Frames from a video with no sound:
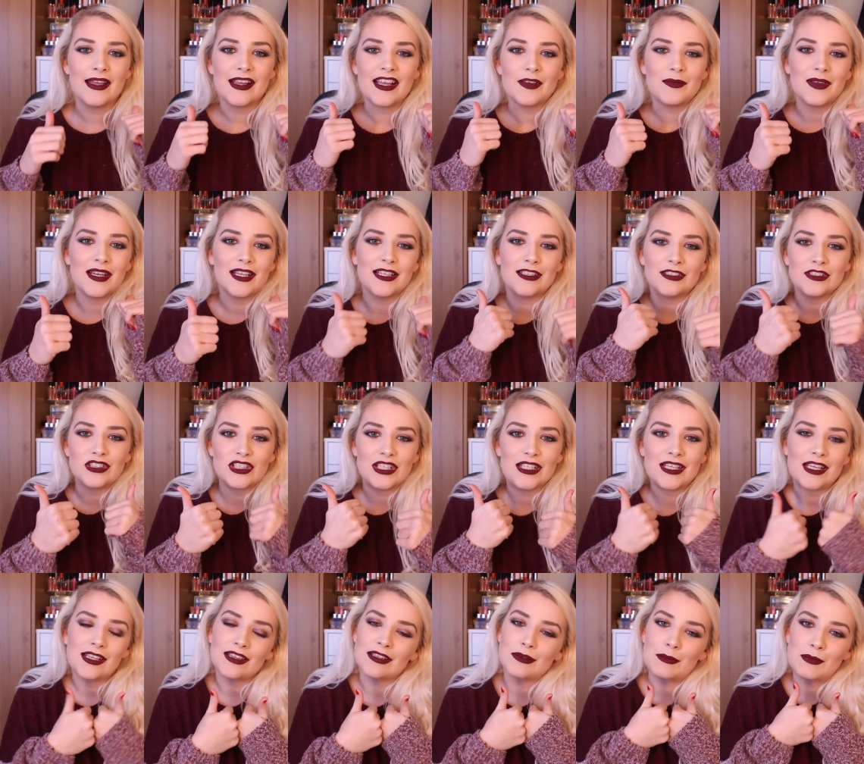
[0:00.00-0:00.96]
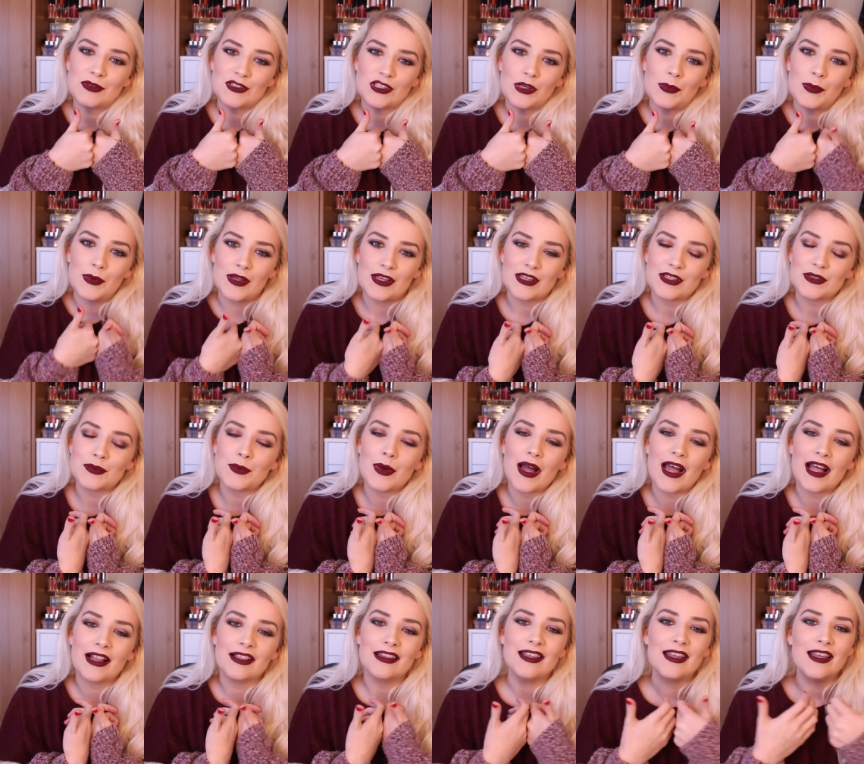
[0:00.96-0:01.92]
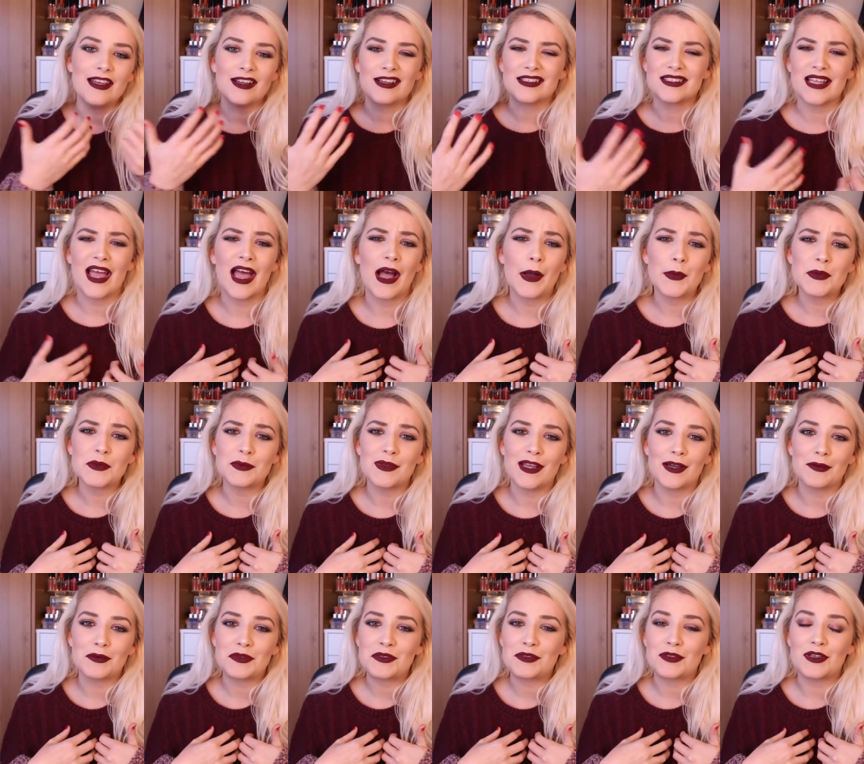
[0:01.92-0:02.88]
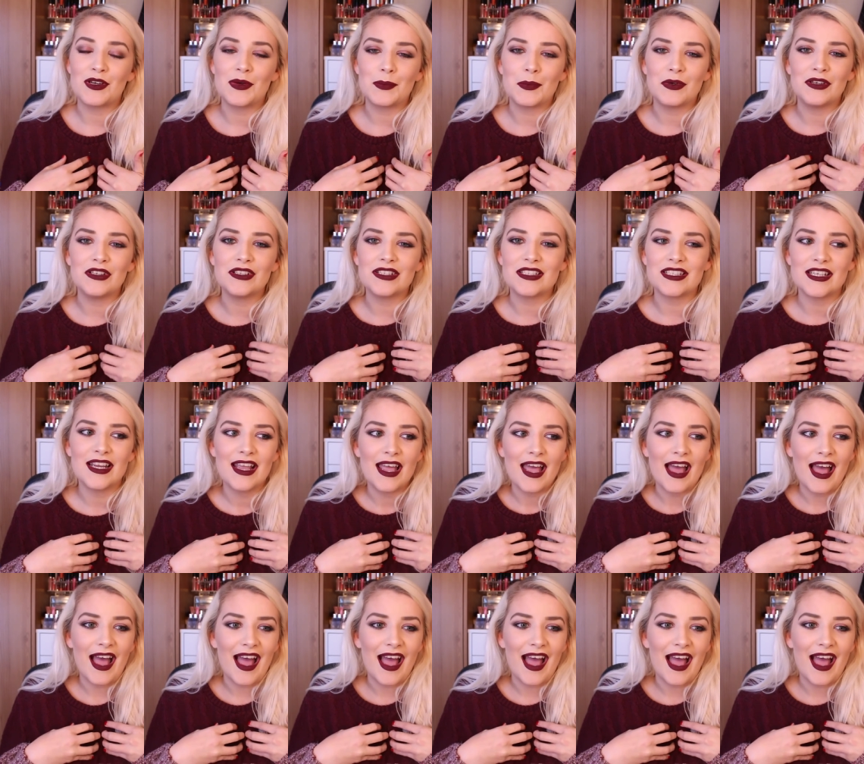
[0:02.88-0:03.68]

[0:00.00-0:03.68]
and give me a little cheeky thumbs up as well because it helps me out so much.